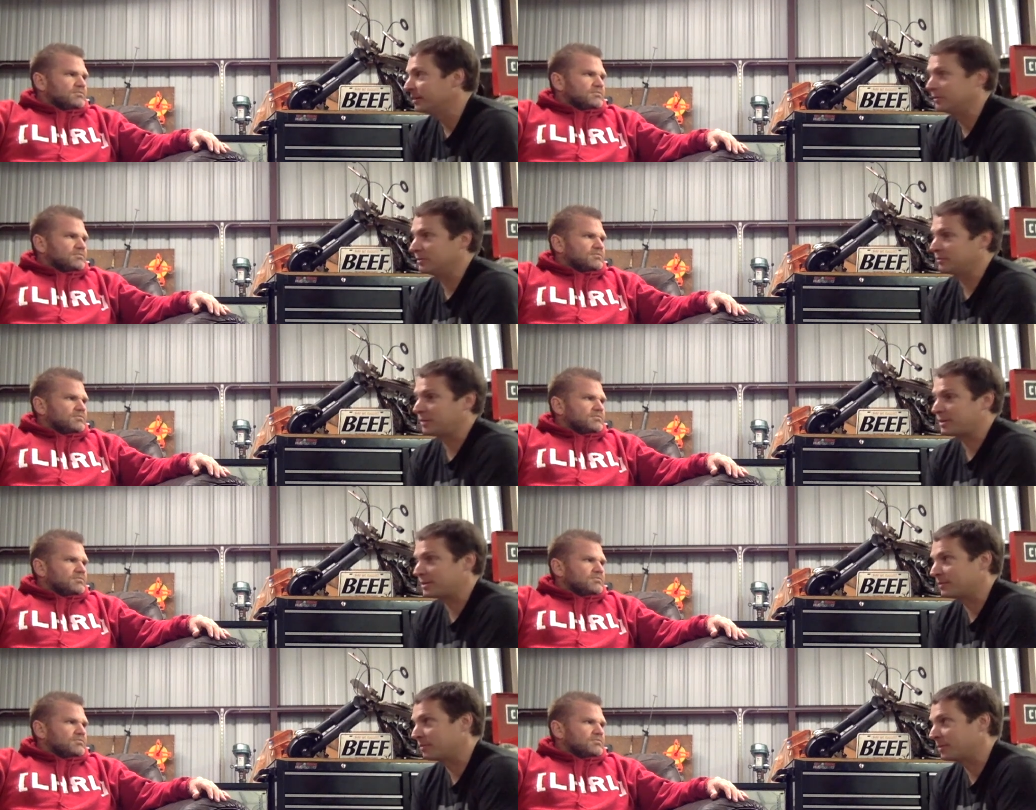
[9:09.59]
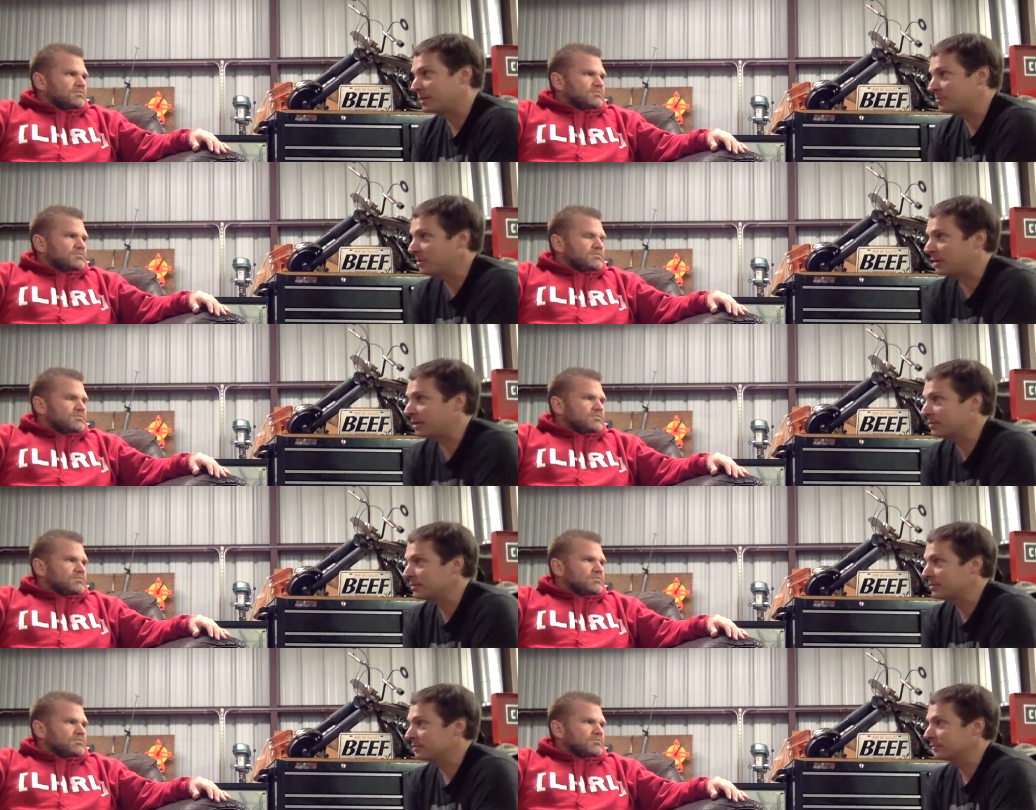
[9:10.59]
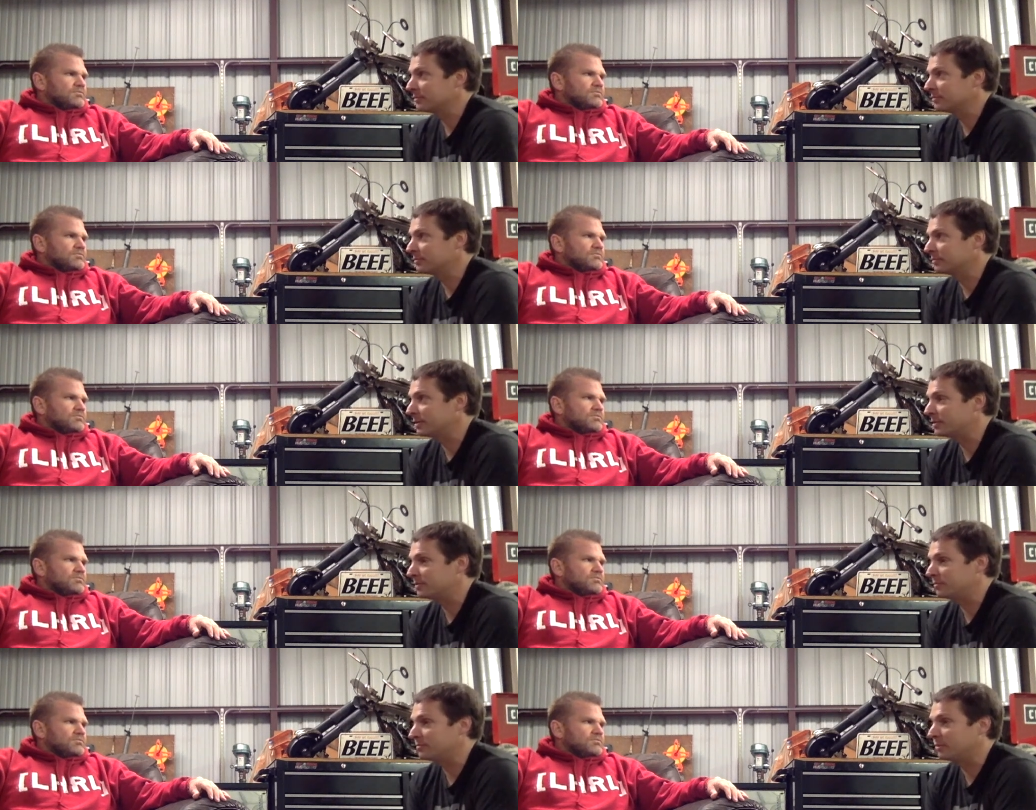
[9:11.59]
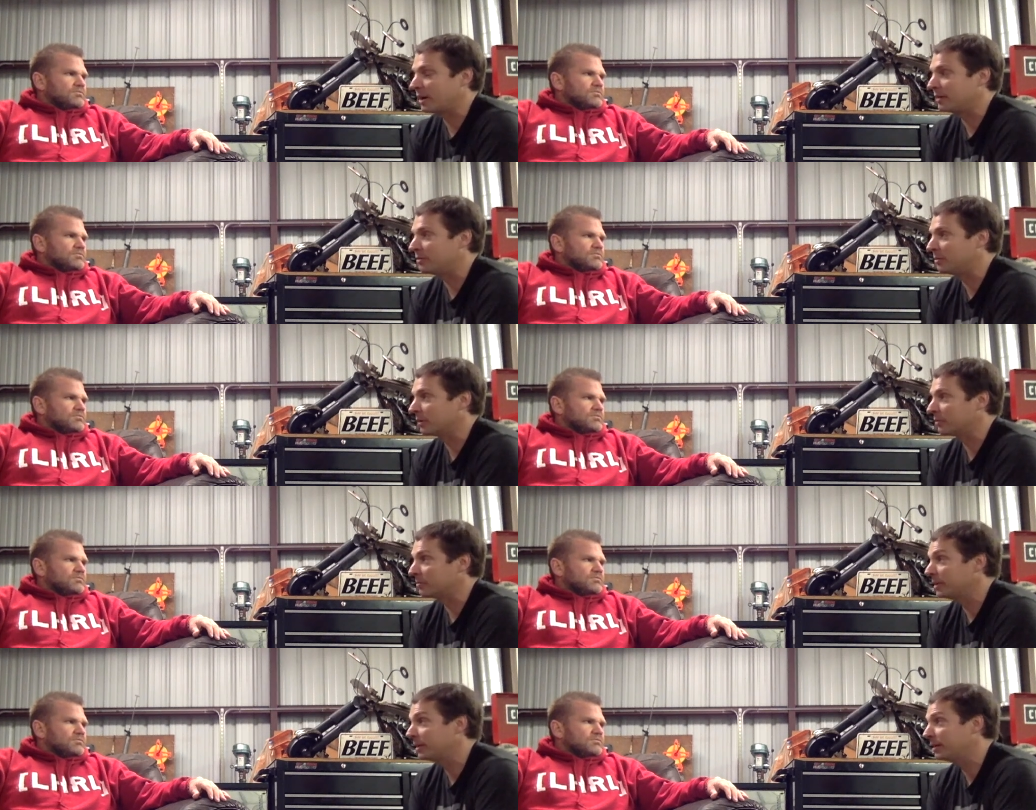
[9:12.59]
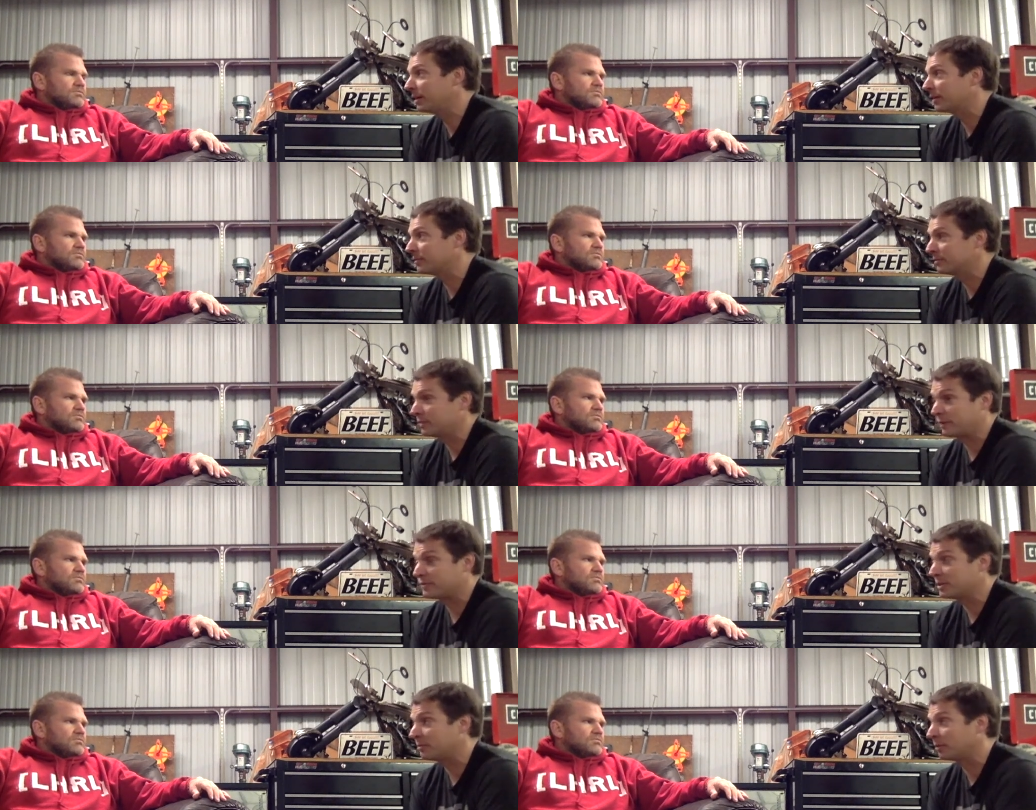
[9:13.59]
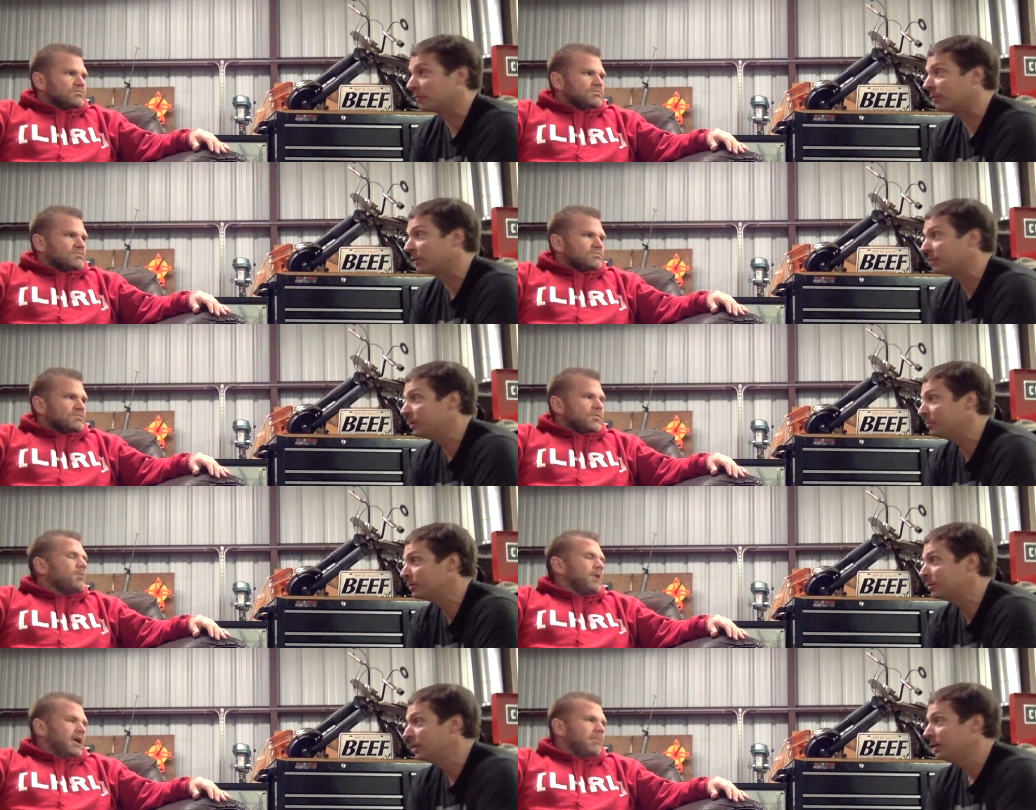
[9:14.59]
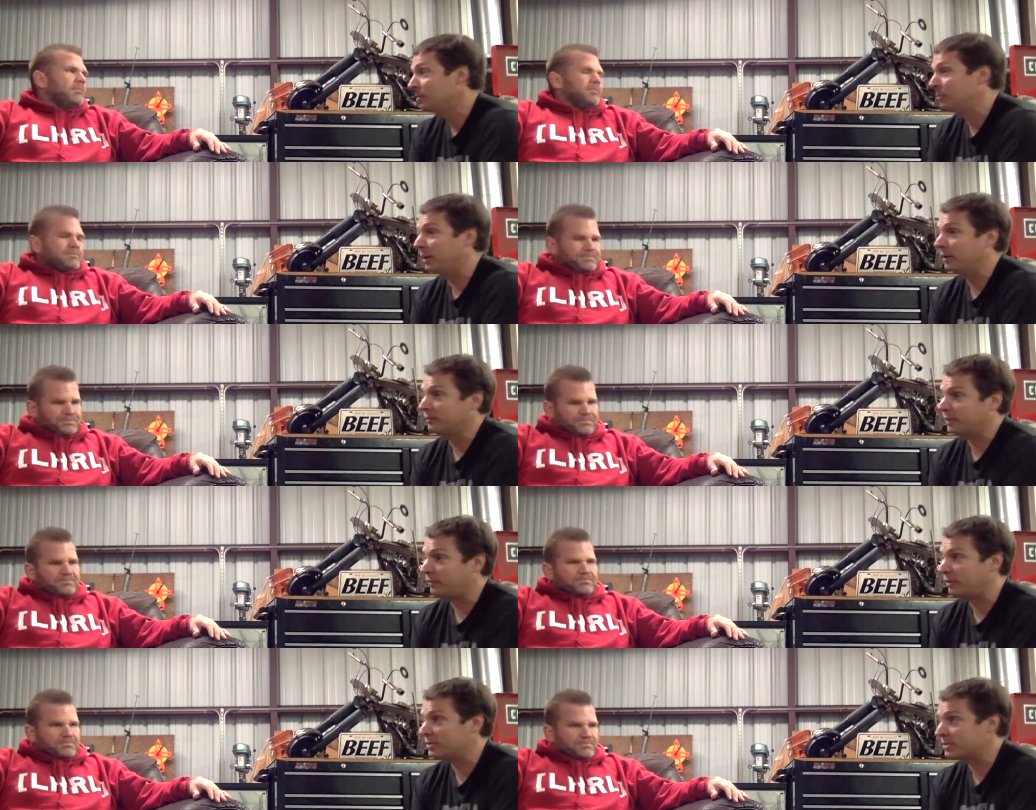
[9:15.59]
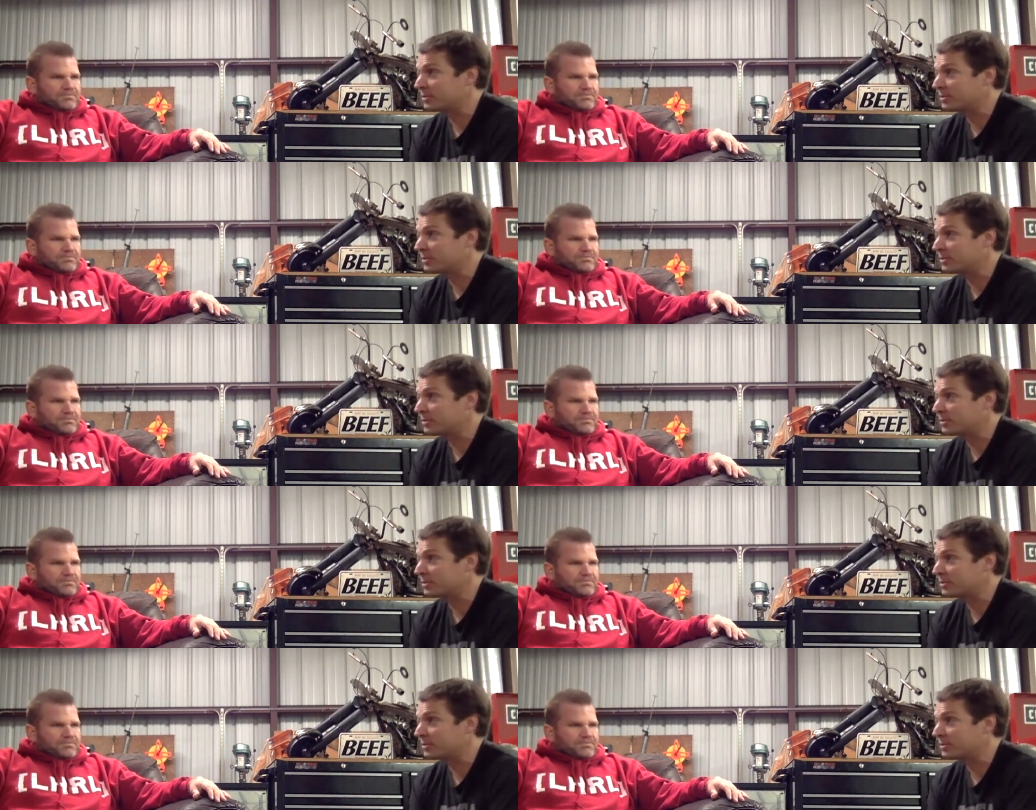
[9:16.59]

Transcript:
Speaker 1: It, lots of different ways works, it, what I do works for me, and I can I've seen it work for other people. Right. But I've also